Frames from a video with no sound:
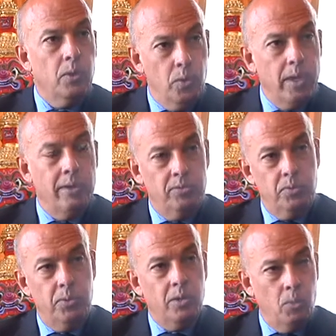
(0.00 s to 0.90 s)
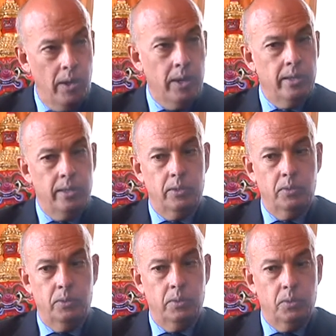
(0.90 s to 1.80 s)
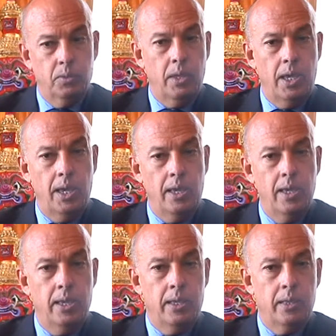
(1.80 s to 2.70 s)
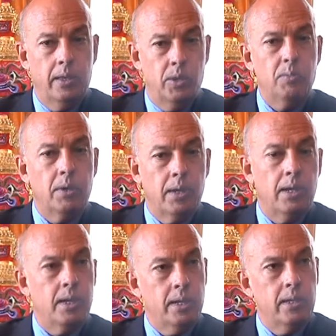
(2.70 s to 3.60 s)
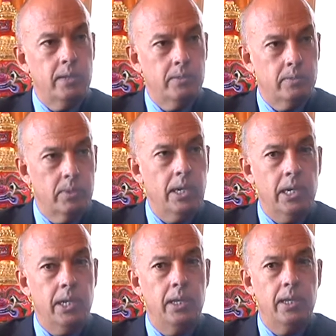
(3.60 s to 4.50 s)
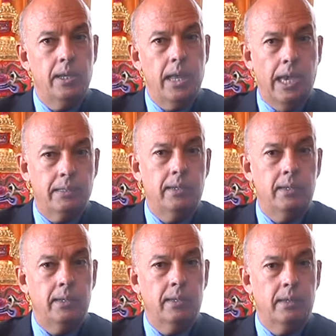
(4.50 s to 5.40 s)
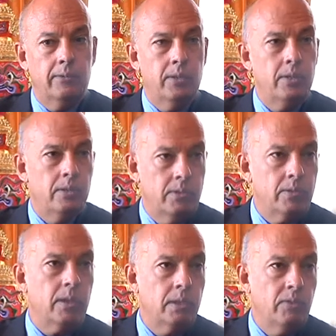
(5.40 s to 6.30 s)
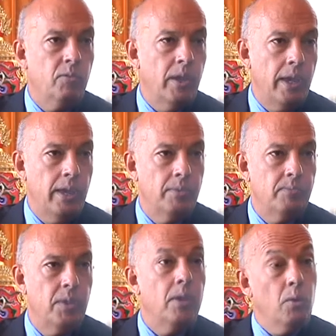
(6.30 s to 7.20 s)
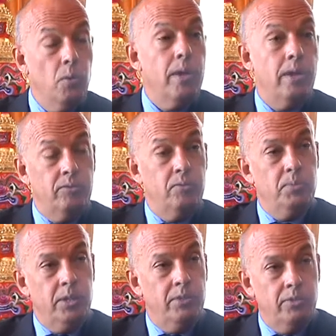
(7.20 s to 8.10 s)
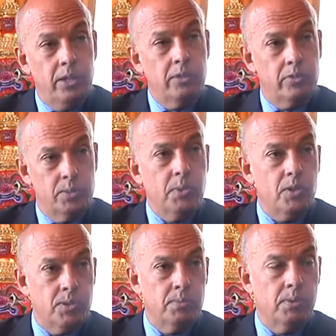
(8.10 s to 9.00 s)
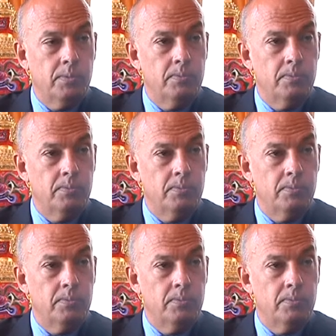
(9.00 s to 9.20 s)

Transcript: We have to be aware that uh, today the humankind is really acting in a very destructive way. We have to be very responsible.